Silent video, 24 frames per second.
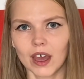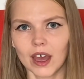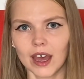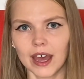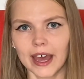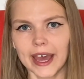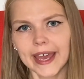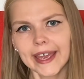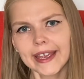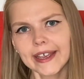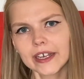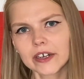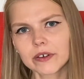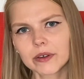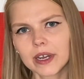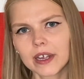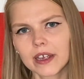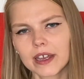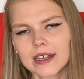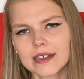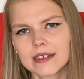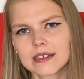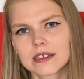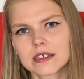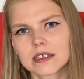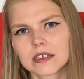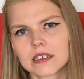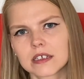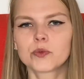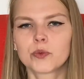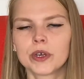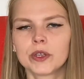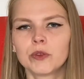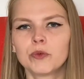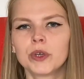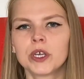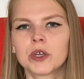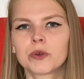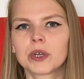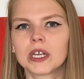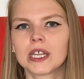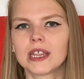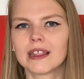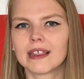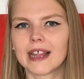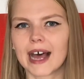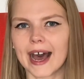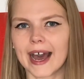Anchoring is when we
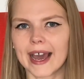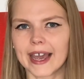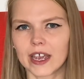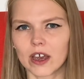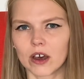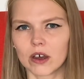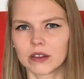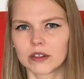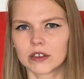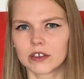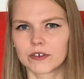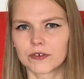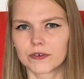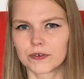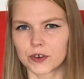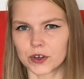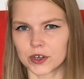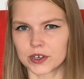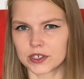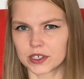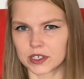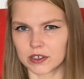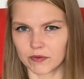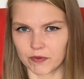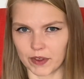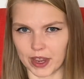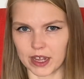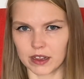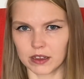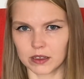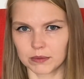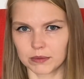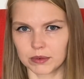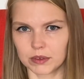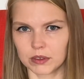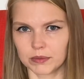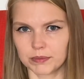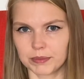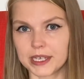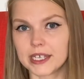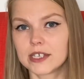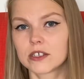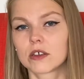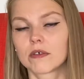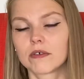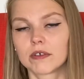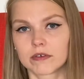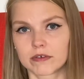rely on the first available
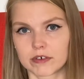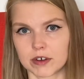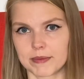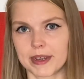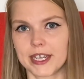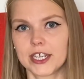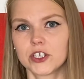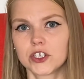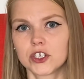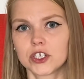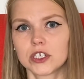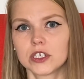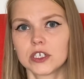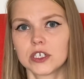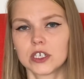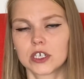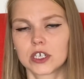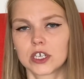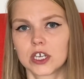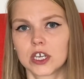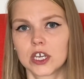piece of information,